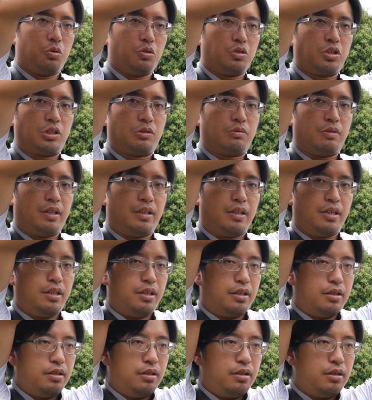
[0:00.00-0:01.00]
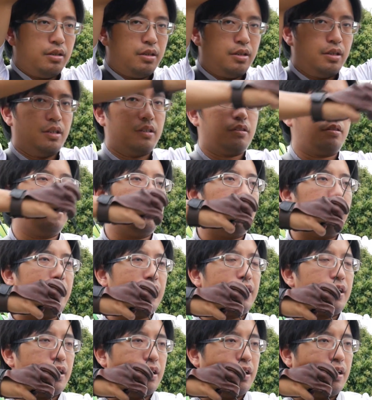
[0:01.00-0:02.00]
draw straight in to the
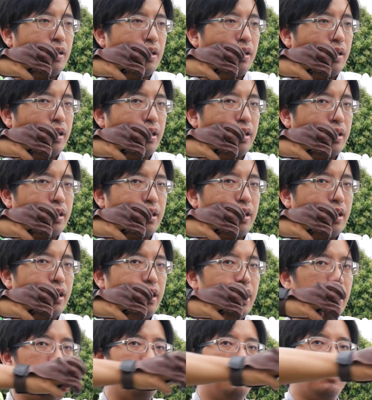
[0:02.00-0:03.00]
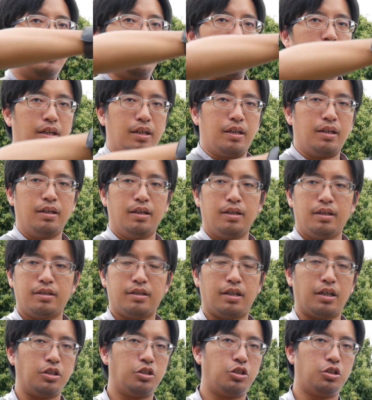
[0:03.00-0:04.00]
anchor and then keep the
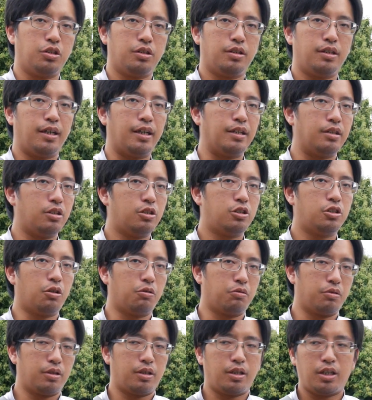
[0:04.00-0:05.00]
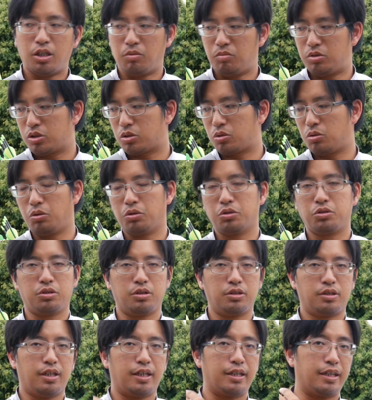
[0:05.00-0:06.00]
tension in the shoulder here, which
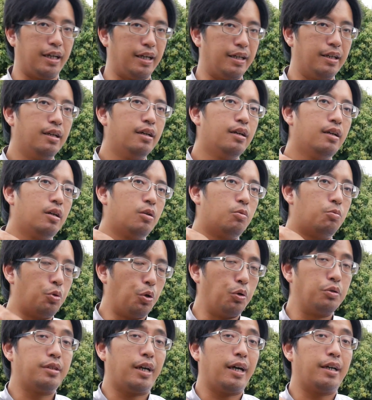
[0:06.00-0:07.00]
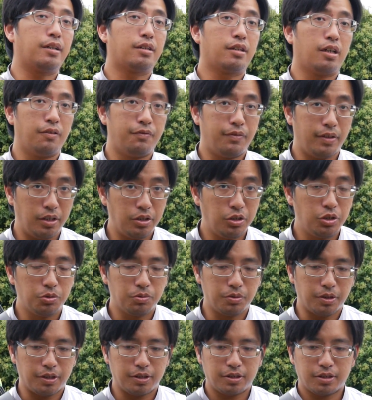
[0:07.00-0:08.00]
causes, again, rotator cuff
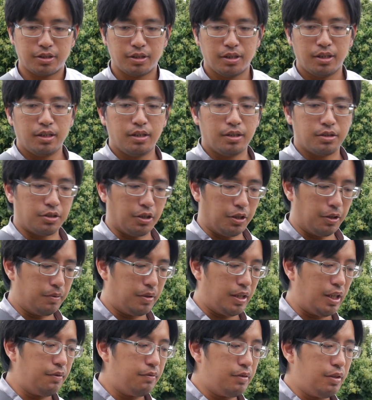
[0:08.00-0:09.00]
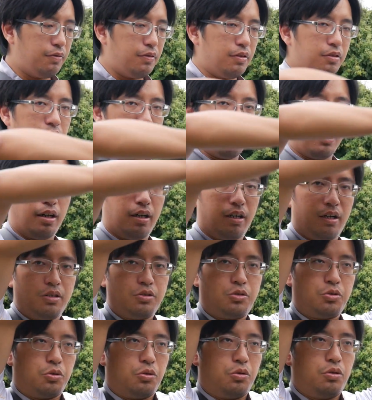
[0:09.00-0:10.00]
injuries. So even if you do the
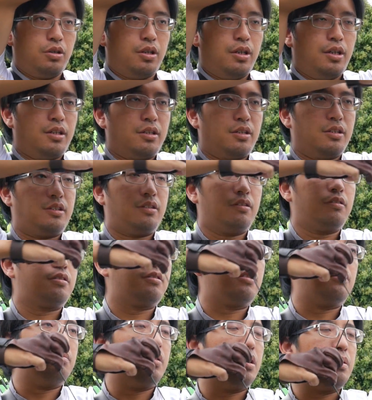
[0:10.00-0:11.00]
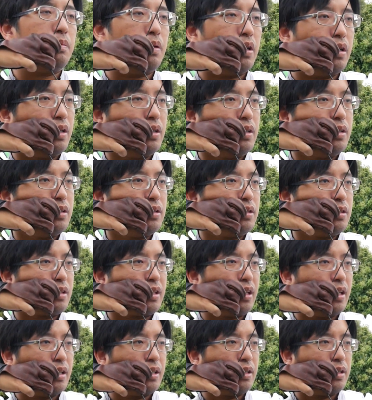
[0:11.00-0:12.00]
high draw, you still have to remember to
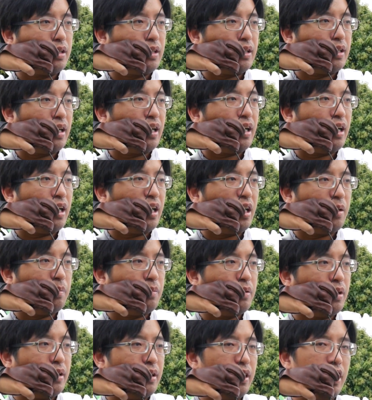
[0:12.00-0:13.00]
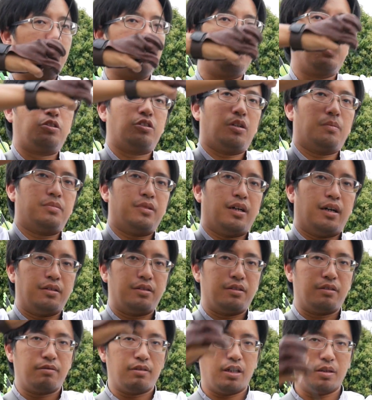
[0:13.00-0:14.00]
get the arm and elbow drop down
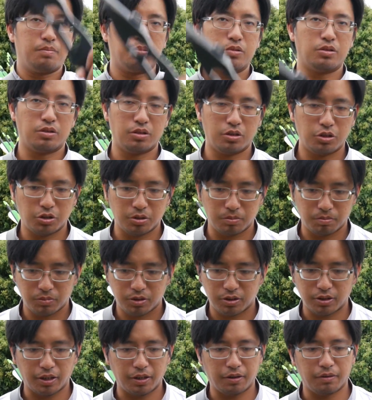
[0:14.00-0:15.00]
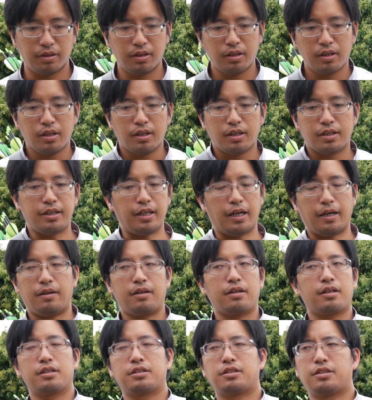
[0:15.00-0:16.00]
to the right position. So yeah,
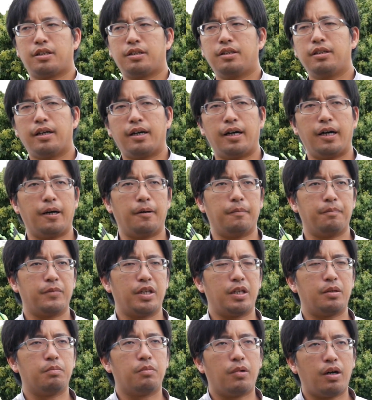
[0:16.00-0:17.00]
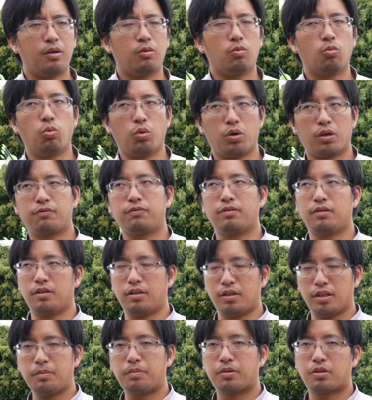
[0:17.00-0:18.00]
like I said, it might work for
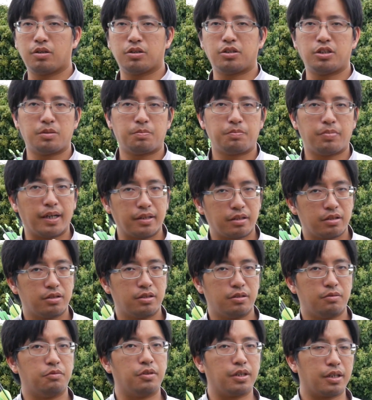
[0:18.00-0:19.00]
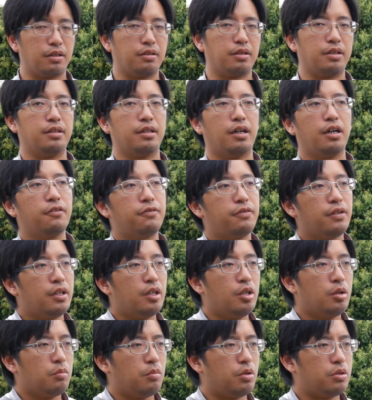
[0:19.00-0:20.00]
Lily because she's practiced it regularly enough,
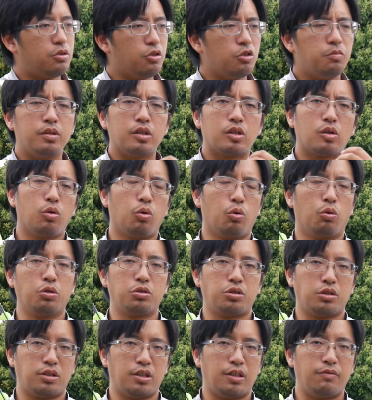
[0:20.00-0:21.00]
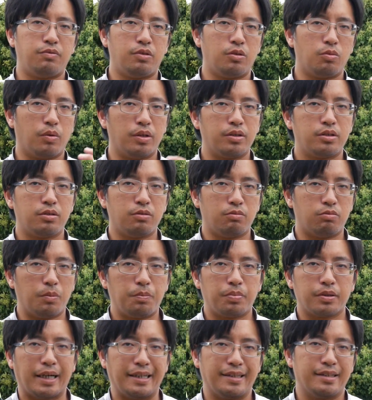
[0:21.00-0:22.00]
but do be cautious if you want to
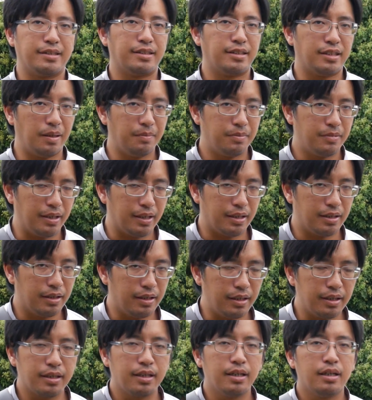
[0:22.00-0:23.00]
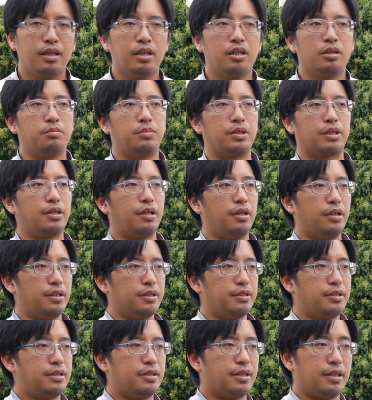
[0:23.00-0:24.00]
replicate the same technique,
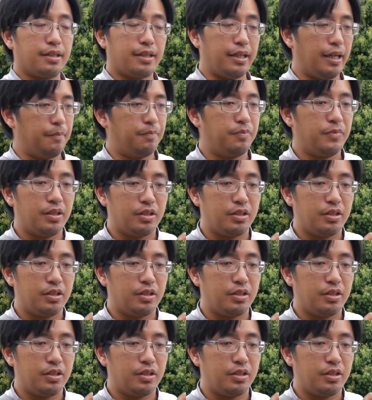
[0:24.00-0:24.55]
because again,